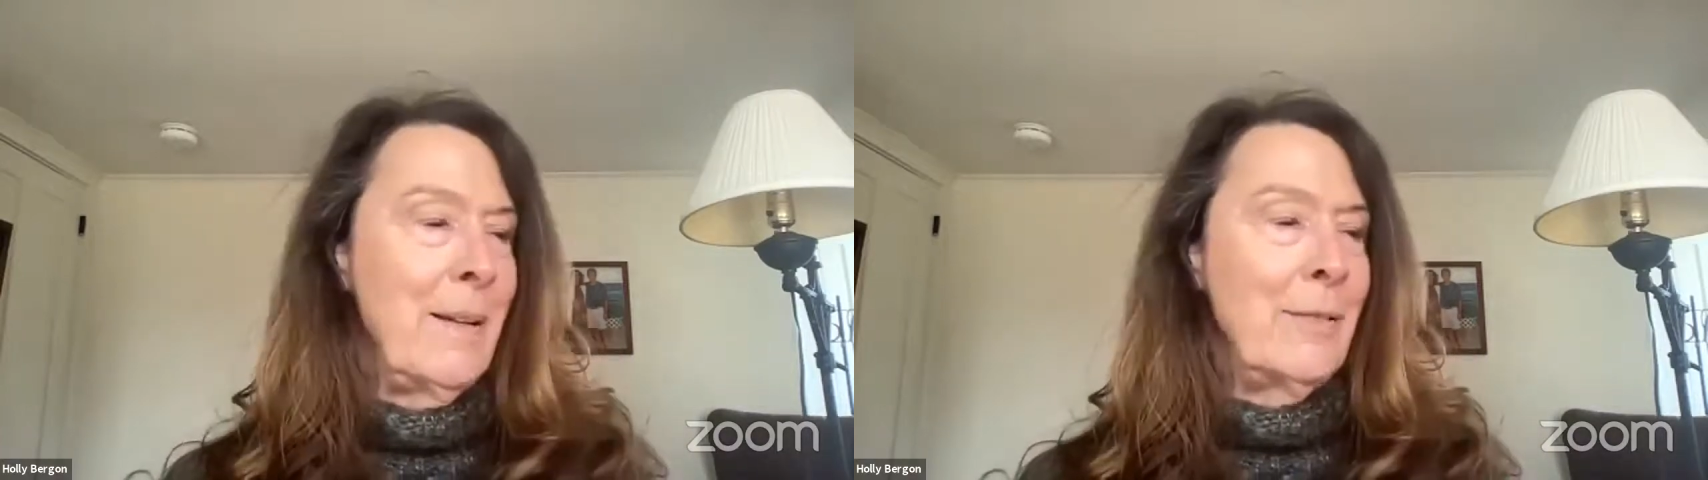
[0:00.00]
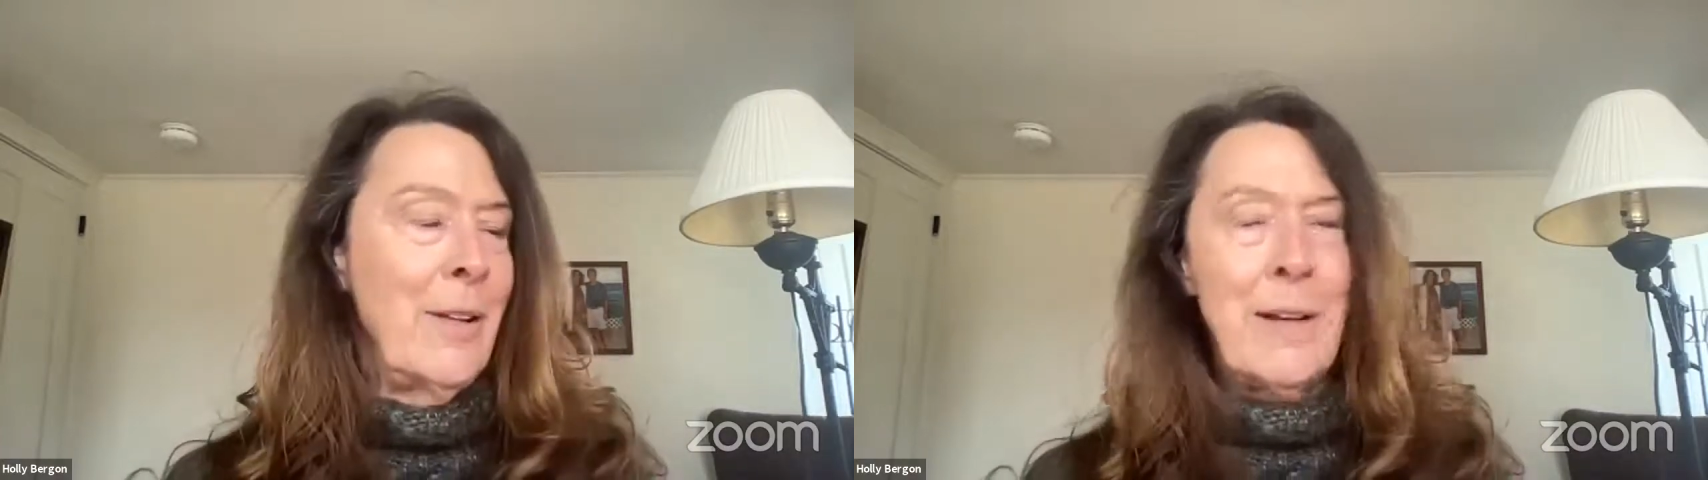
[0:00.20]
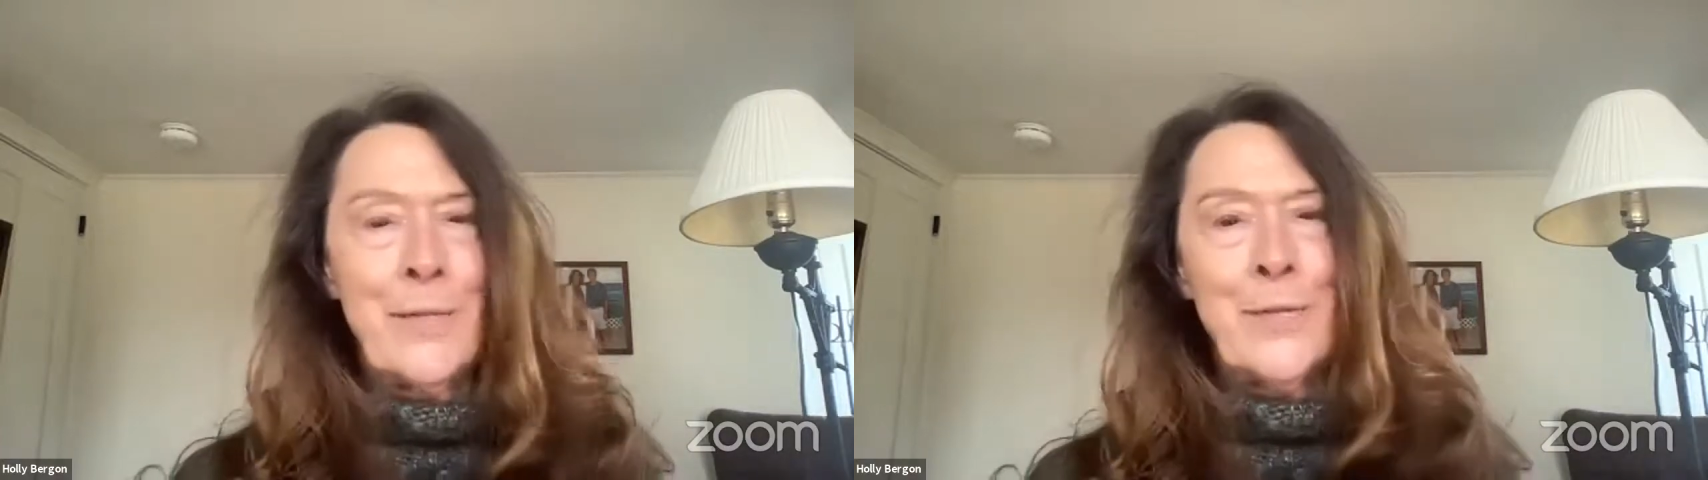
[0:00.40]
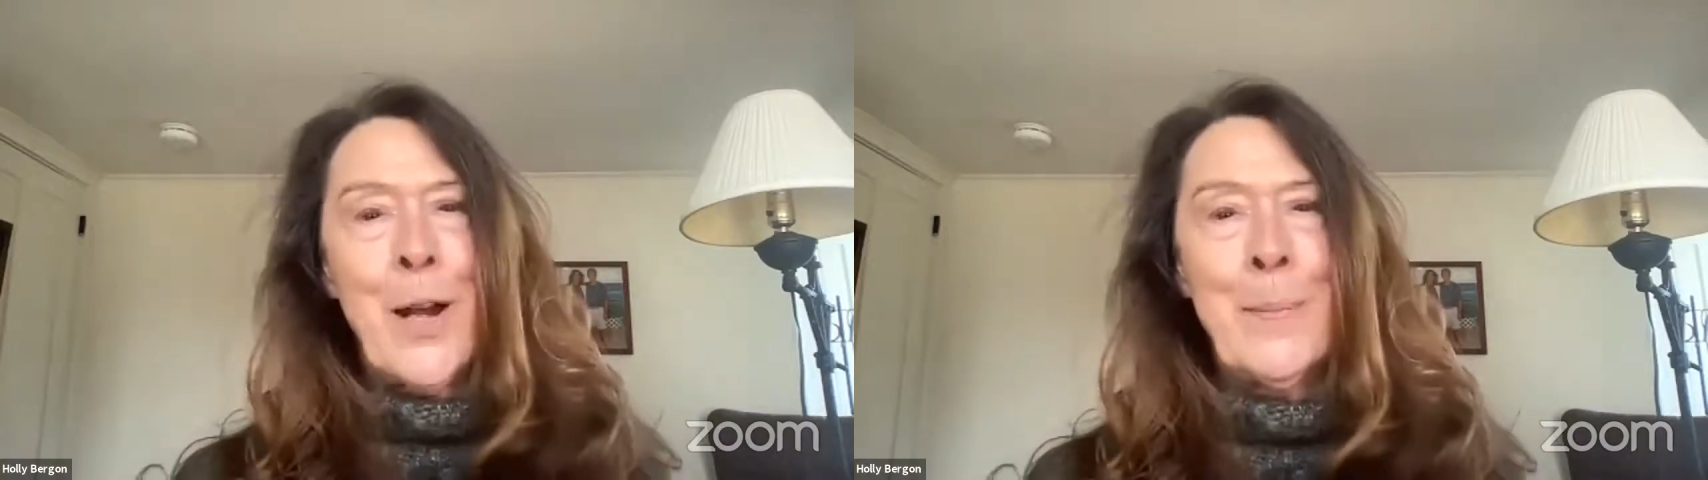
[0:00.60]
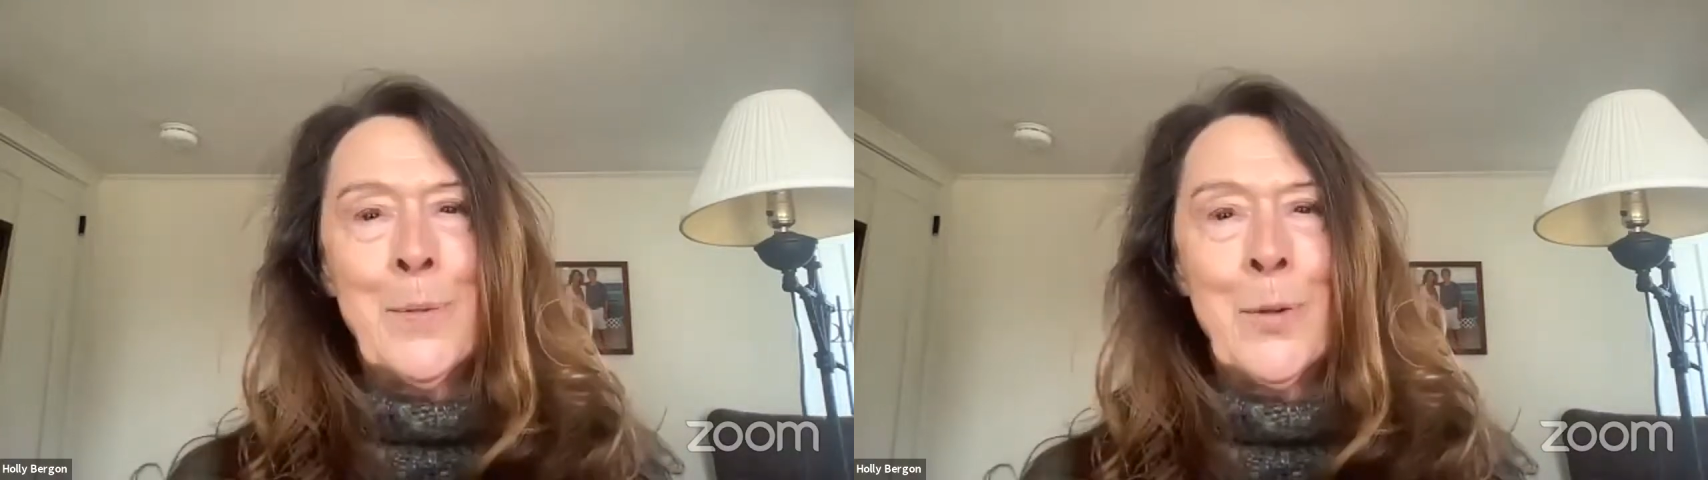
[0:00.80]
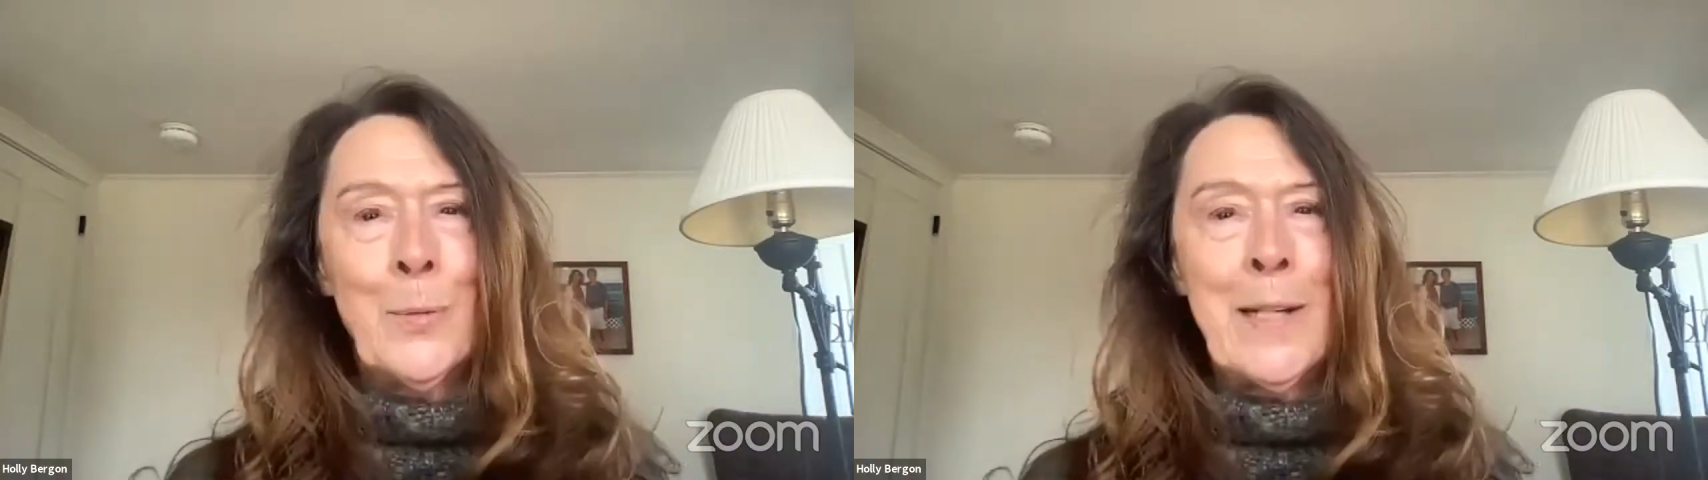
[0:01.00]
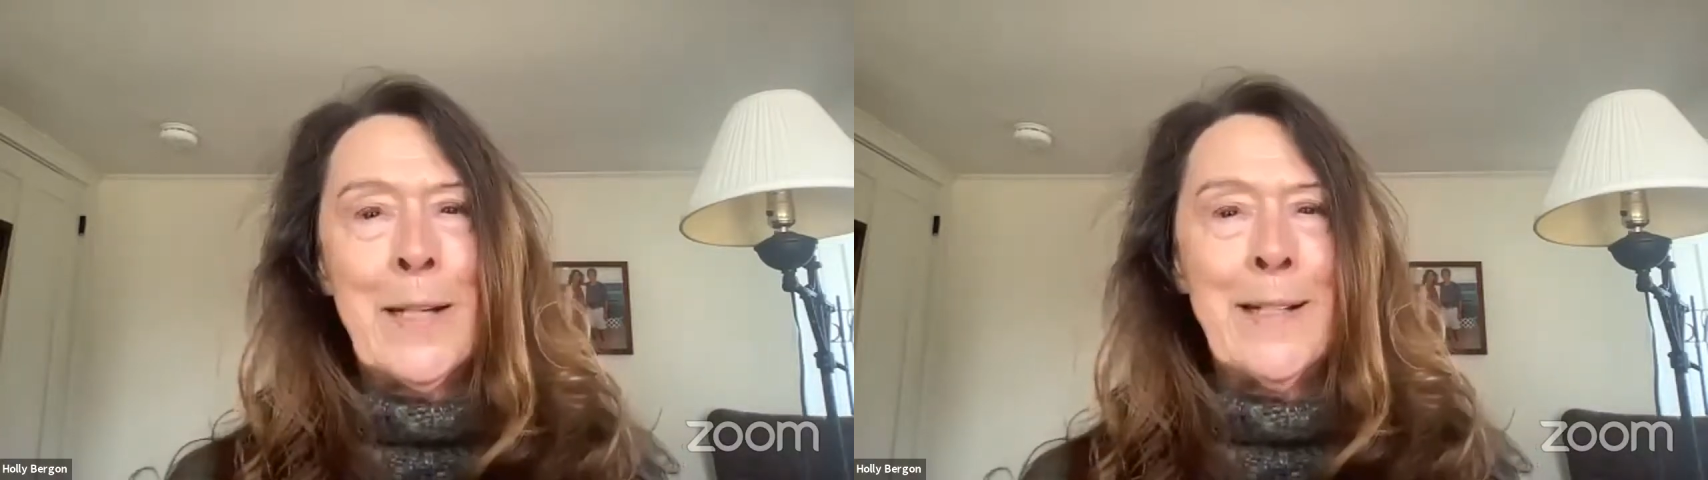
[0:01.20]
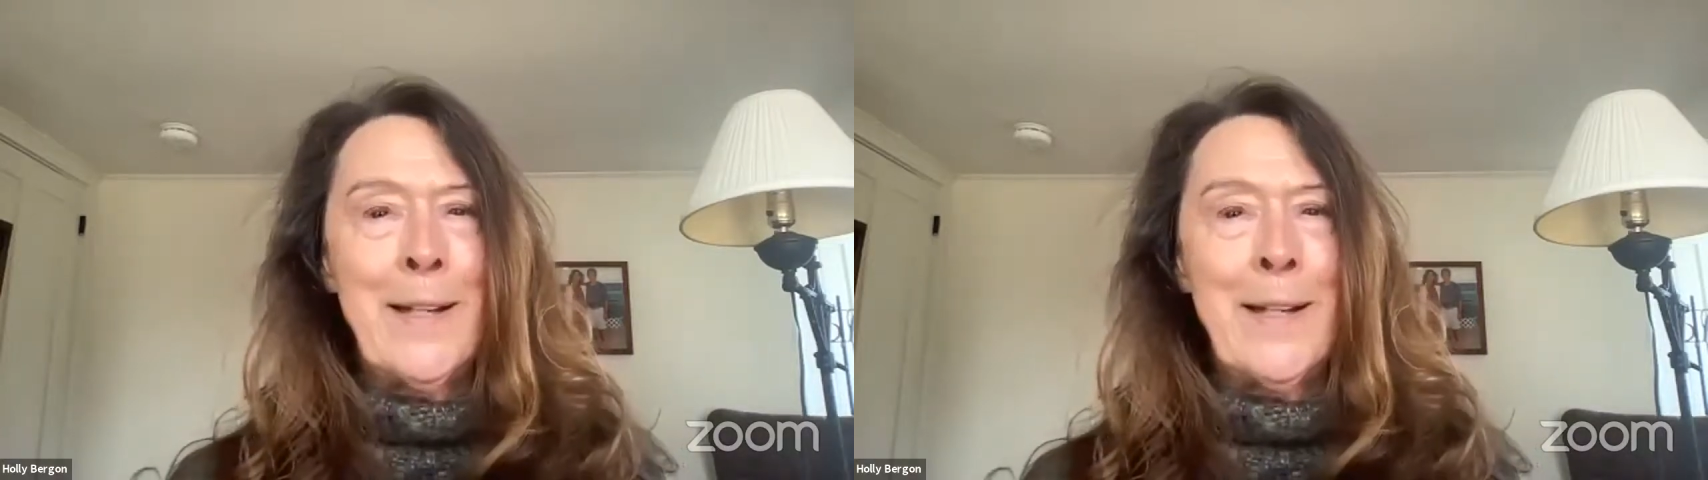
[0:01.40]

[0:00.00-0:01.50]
a lot of time to read,